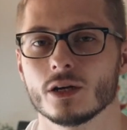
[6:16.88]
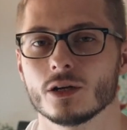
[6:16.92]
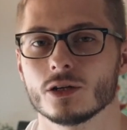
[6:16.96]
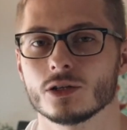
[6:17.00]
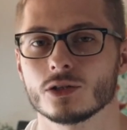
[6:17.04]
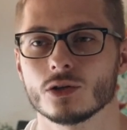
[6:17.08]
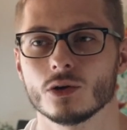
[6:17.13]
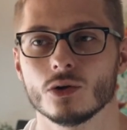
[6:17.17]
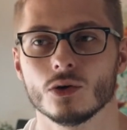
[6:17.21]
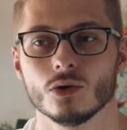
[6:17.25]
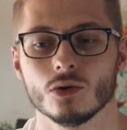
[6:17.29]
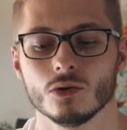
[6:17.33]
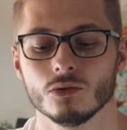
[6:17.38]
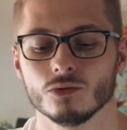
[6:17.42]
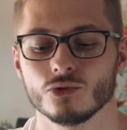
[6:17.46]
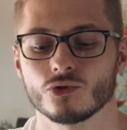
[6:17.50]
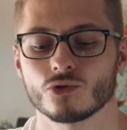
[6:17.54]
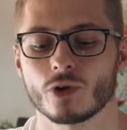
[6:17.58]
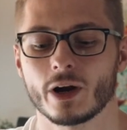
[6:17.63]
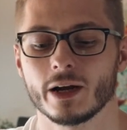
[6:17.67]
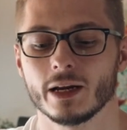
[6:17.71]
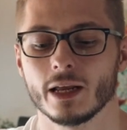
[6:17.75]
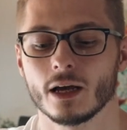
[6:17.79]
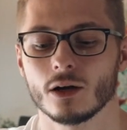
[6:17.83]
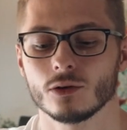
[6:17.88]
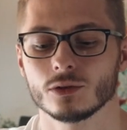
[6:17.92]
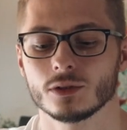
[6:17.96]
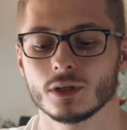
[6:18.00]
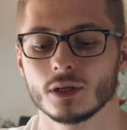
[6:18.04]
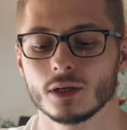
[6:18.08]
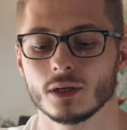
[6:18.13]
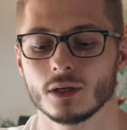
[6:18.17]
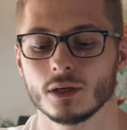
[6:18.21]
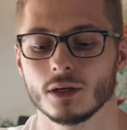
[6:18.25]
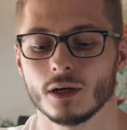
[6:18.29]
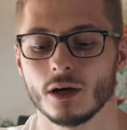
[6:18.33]
So try it out.
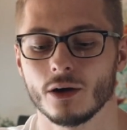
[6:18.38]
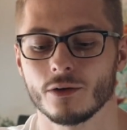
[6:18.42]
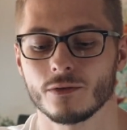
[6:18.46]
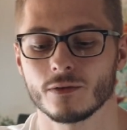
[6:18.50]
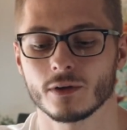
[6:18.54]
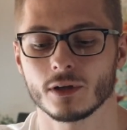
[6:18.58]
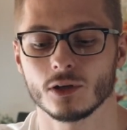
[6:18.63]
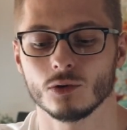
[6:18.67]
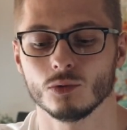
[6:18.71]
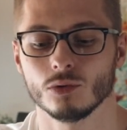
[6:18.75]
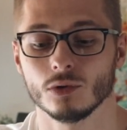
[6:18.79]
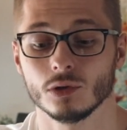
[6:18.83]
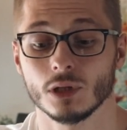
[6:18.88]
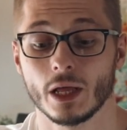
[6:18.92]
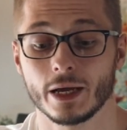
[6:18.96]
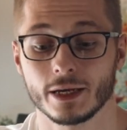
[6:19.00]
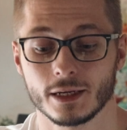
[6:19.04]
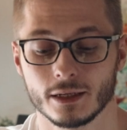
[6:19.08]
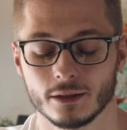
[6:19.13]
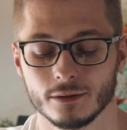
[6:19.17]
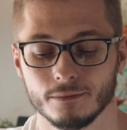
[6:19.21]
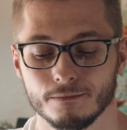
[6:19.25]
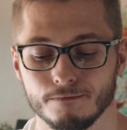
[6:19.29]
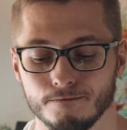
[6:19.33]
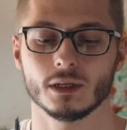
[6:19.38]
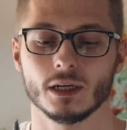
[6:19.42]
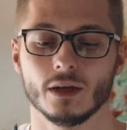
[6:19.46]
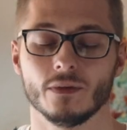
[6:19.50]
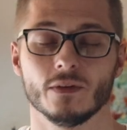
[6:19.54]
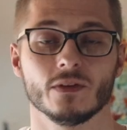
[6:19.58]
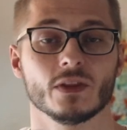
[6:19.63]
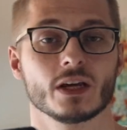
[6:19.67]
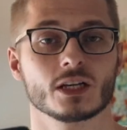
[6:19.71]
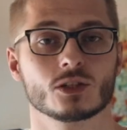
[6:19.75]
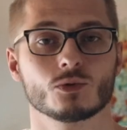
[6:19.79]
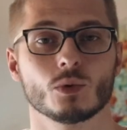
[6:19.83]
I think you will like it. And the
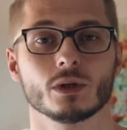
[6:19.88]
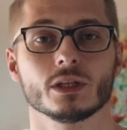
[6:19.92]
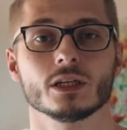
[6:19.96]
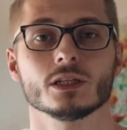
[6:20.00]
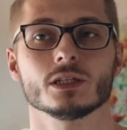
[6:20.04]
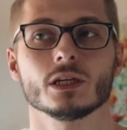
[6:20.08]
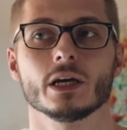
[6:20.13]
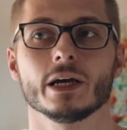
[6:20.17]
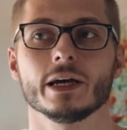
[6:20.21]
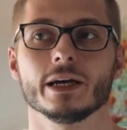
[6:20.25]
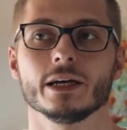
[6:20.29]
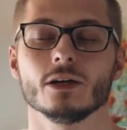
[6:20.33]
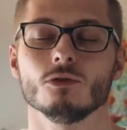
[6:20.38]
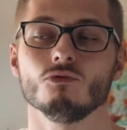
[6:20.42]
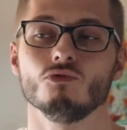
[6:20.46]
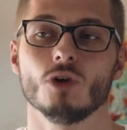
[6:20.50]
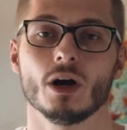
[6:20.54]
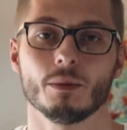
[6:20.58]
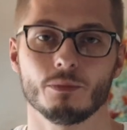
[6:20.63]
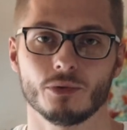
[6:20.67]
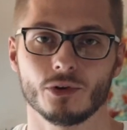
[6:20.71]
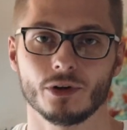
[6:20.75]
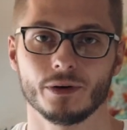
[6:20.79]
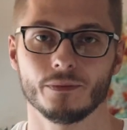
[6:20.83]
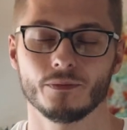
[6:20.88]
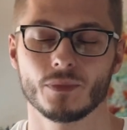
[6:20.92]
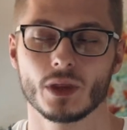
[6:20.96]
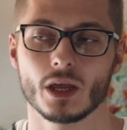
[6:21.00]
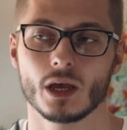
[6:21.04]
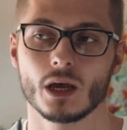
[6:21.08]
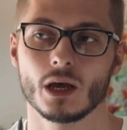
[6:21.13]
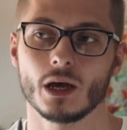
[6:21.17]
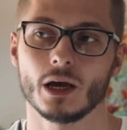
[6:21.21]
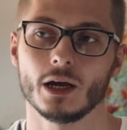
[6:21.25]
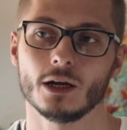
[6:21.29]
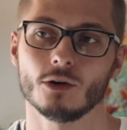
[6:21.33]
next one is a rapper,
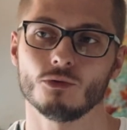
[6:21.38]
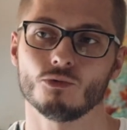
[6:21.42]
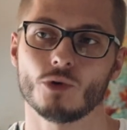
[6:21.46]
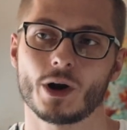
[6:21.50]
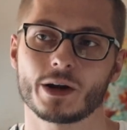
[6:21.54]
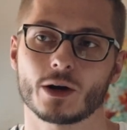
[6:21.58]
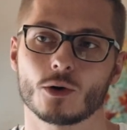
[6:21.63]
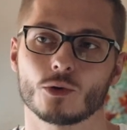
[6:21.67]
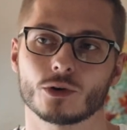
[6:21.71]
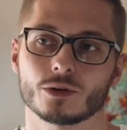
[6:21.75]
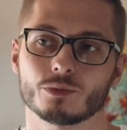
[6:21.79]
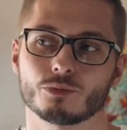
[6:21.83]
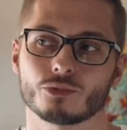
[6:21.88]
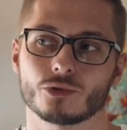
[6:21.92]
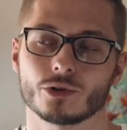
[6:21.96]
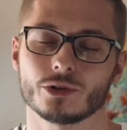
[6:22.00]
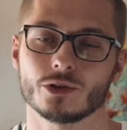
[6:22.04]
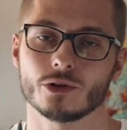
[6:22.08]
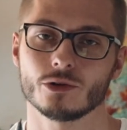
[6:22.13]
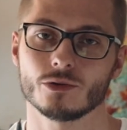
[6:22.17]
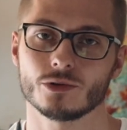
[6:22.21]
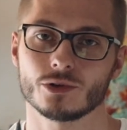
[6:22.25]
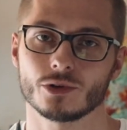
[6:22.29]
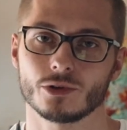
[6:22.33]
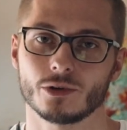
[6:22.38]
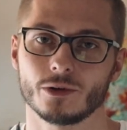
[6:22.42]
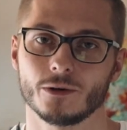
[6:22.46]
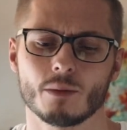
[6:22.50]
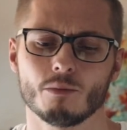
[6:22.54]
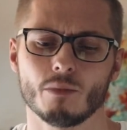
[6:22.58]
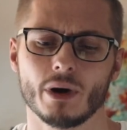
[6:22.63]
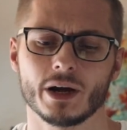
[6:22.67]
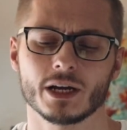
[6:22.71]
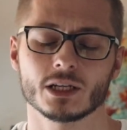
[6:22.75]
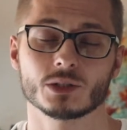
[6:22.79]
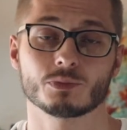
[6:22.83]
a record producer.
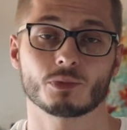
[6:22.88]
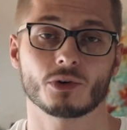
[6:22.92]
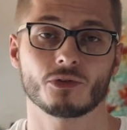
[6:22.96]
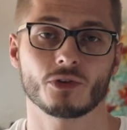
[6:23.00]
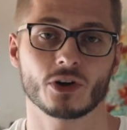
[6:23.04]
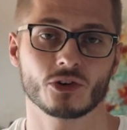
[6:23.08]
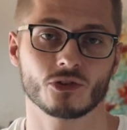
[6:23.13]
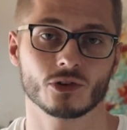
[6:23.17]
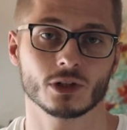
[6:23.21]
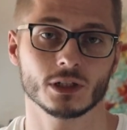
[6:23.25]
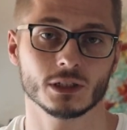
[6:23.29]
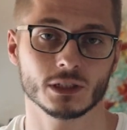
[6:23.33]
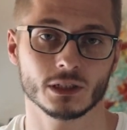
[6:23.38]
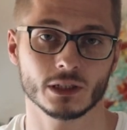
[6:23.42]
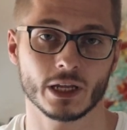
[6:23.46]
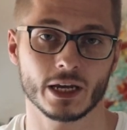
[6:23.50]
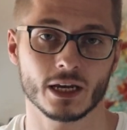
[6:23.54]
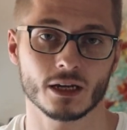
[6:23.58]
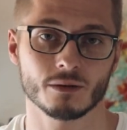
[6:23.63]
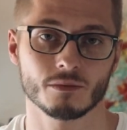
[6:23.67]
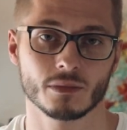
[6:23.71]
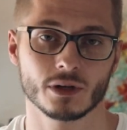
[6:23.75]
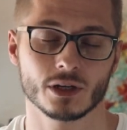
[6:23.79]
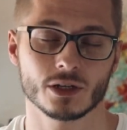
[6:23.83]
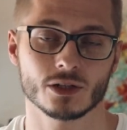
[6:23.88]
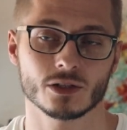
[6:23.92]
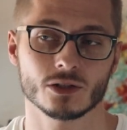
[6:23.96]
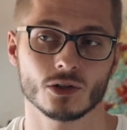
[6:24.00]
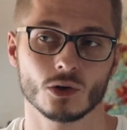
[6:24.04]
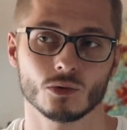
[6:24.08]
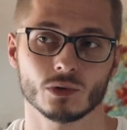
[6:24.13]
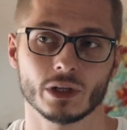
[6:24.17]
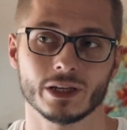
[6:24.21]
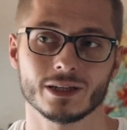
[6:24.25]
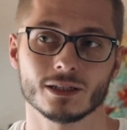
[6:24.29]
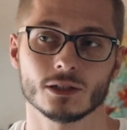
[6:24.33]
By his professional name, he's
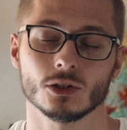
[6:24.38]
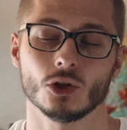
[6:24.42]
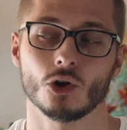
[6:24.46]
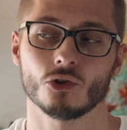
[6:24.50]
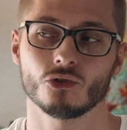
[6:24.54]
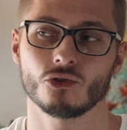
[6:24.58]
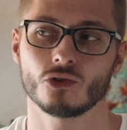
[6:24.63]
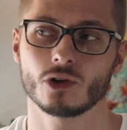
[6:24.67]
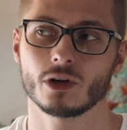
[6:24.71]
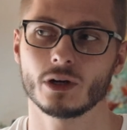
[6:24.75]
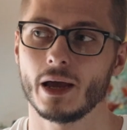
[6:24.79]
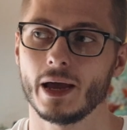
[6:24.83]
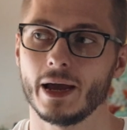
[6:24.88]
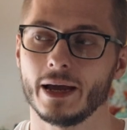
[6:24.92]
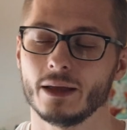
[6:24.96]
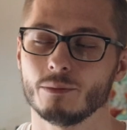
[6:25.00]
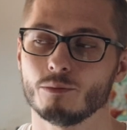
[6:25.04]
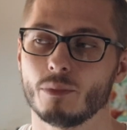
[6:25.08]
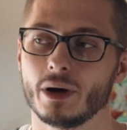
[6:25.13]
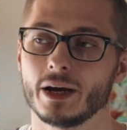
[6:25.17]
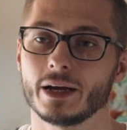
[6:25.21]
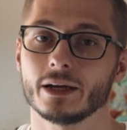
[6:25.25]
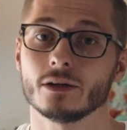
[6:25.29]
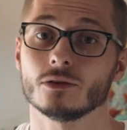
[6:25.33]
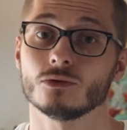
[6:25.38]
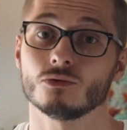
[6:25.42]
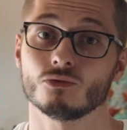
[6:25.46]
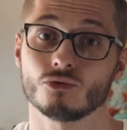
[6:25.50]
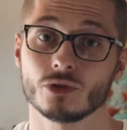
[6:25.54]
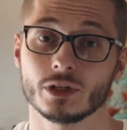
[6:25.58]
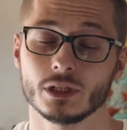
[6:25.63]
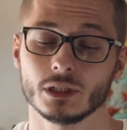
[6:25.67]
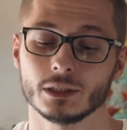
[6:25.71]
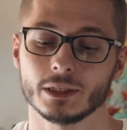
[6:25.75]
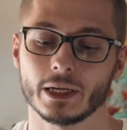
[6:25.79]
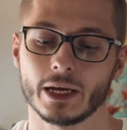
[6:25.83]
known as Logic, and by his
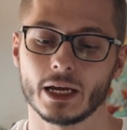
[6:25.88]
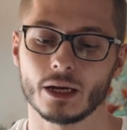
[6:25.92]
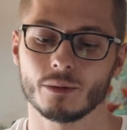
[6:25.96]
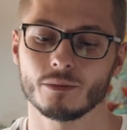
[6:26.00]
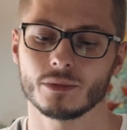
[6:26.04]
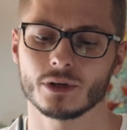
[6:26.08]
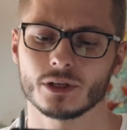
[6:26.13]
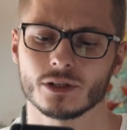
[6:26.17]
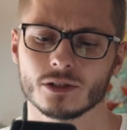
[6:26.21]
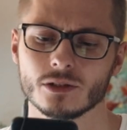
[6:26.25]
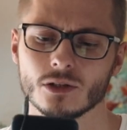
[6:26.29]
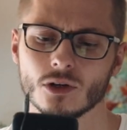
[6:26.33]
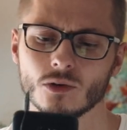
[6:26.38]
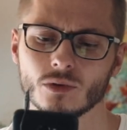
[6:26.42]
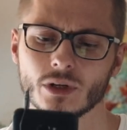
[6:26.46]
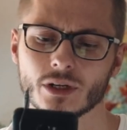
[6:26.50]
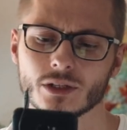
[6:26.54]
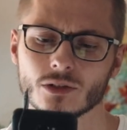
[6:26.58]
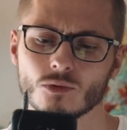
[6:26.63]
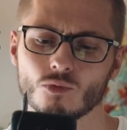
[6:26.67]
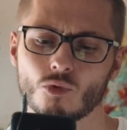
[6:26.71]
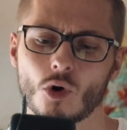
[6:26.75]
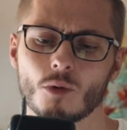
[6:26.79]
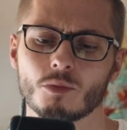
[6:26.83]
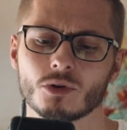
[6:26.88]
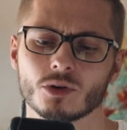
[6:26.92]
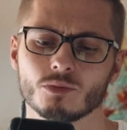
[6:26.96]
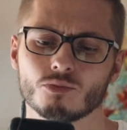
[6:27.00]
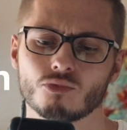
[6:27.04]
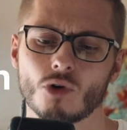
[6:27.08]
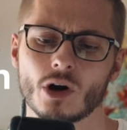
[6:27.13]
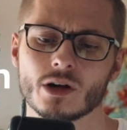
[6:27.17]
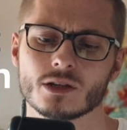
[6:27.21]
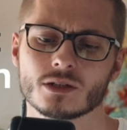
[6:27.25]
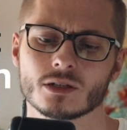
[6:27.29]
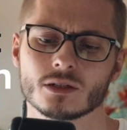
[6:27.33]
real name, he's known as Robert
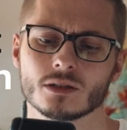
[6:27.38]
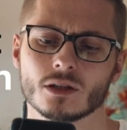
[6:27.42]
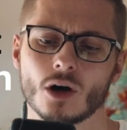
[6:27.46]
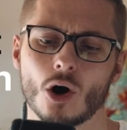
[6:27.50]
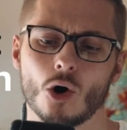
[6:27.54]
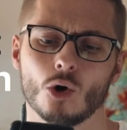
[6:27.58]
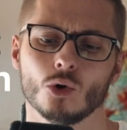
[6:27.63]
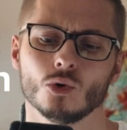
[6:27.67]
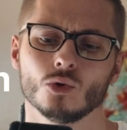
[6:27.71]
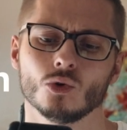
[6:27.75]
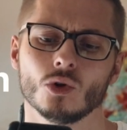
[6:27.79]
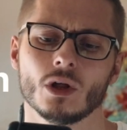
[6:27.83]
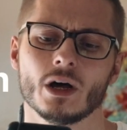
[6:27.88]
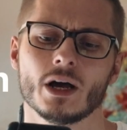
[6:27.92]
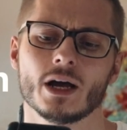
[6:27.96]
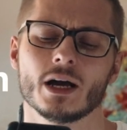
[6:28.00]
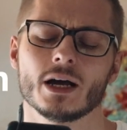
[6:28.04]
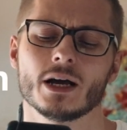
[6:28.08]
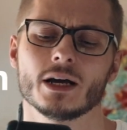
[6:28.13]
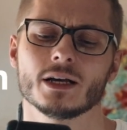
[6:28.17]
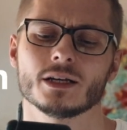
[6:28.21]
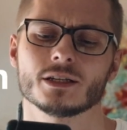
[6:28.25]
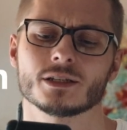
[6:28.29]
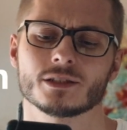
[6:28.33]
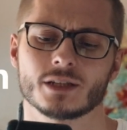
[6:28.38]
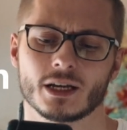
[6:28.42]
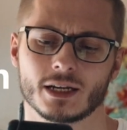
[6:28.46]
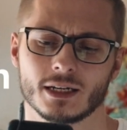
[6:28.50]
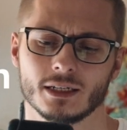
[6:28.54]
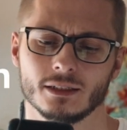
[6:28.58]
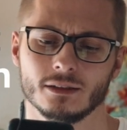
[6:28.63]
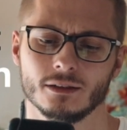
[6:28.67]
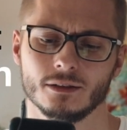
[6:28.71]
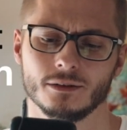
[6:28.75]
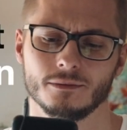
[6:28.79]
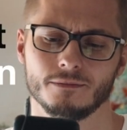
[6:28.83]
Bryson Hall II.